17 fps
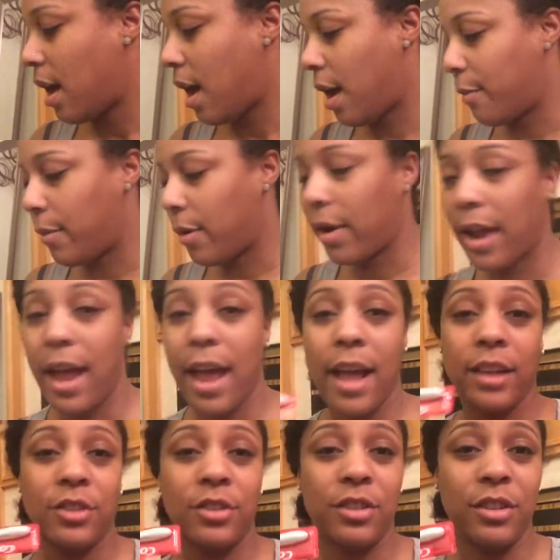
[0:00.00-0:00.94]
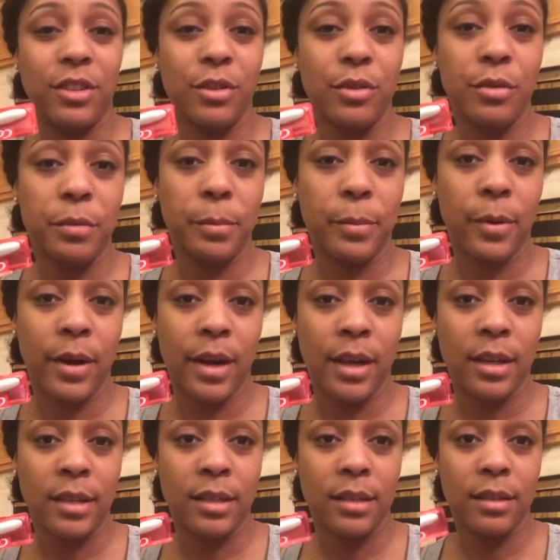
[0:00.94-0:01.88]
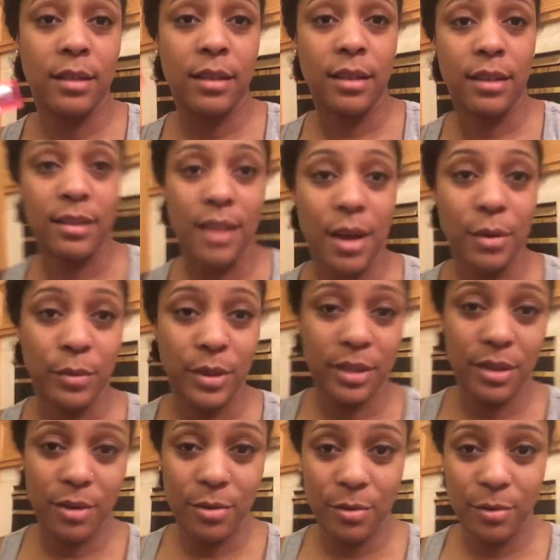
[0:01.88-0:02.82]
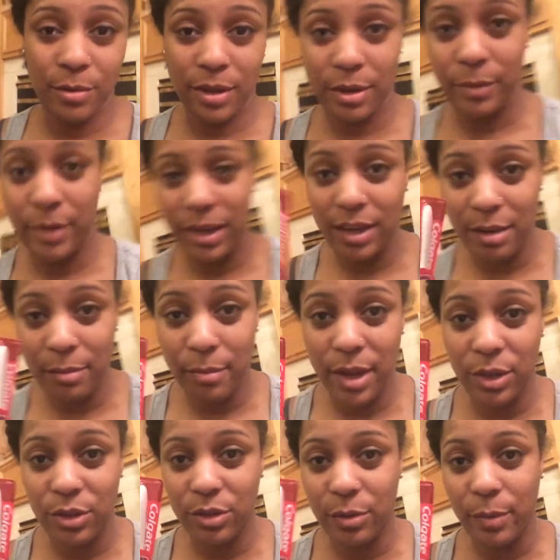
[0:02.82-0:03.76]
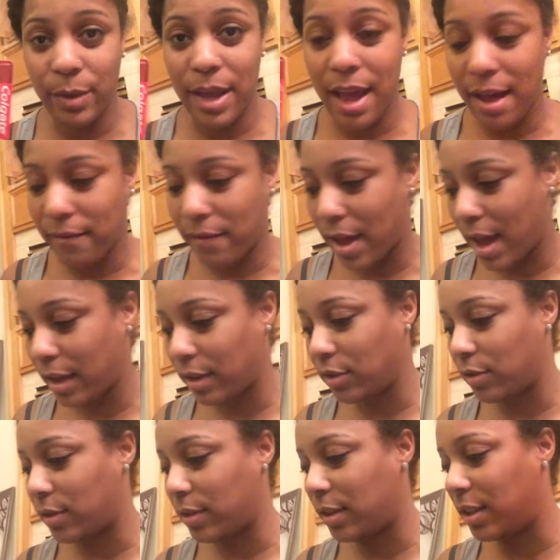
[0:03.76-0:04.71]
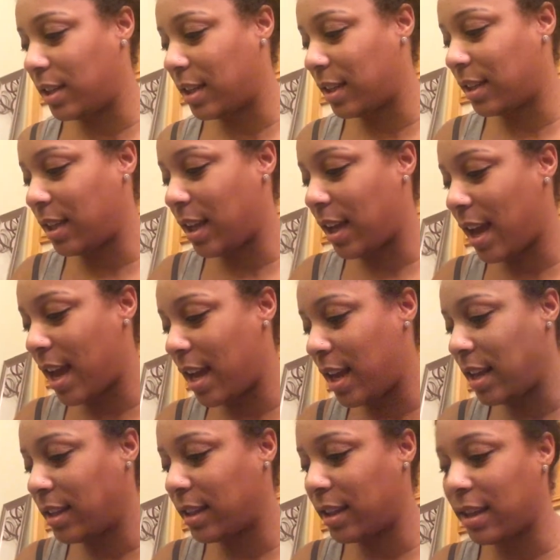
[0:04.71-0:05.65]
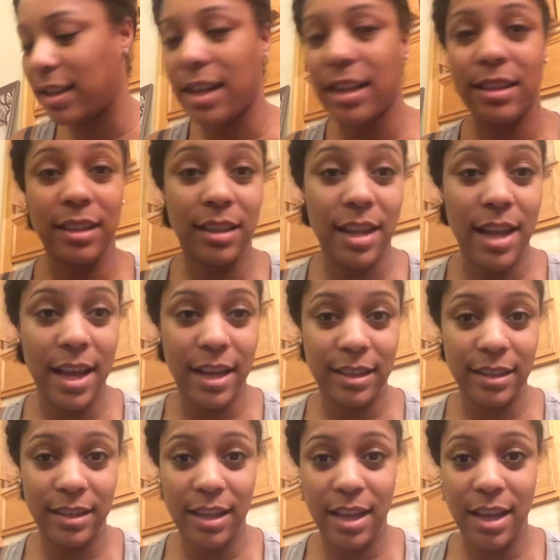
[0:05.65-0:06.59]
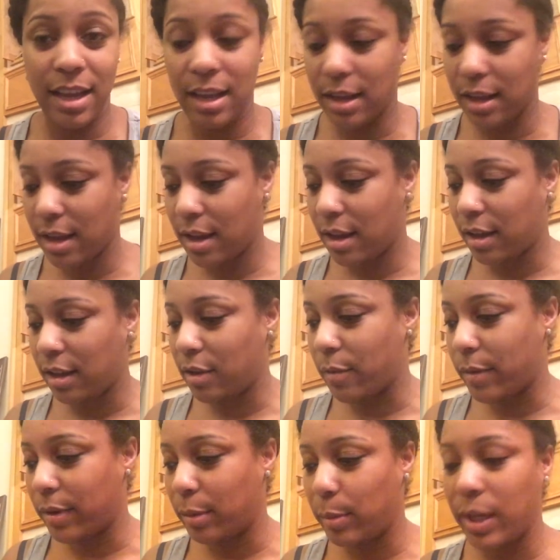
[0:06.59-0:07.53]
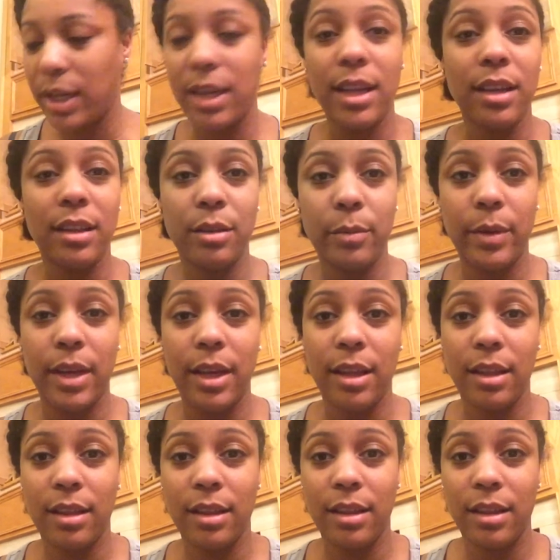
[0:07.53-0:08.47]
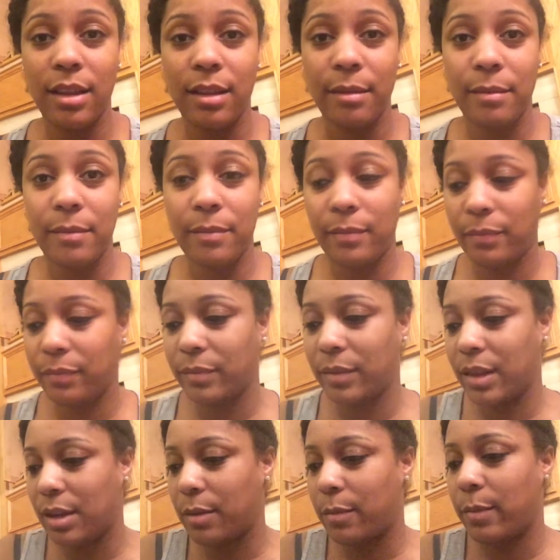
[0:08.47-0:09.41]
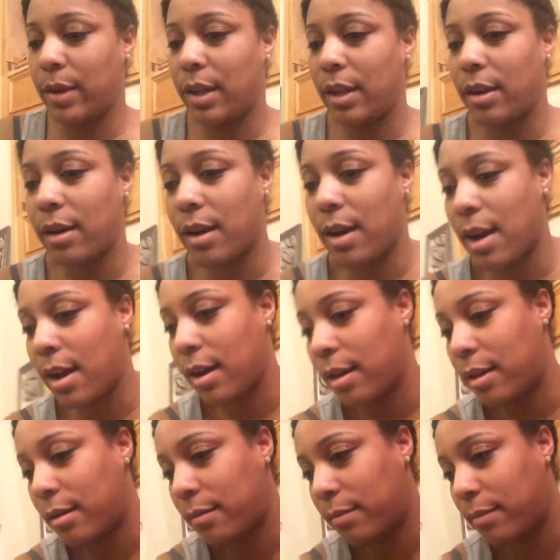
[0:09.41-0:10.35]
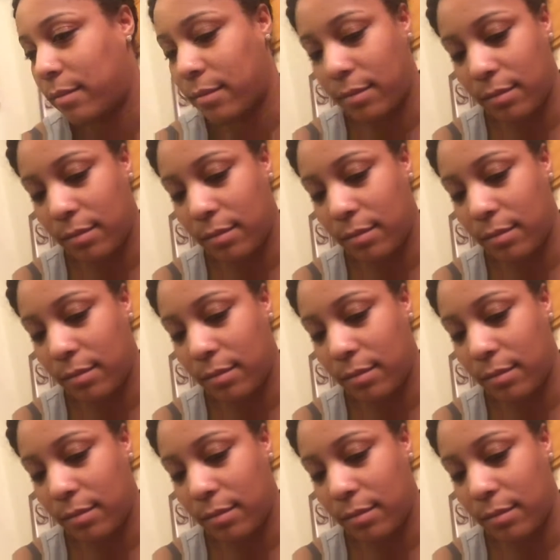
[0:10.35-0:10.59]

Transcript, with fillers: I brought an extra toothbrush because I was told that we need to make sure we have extras just in case because that's the last thing you want to be dealing with when you're um,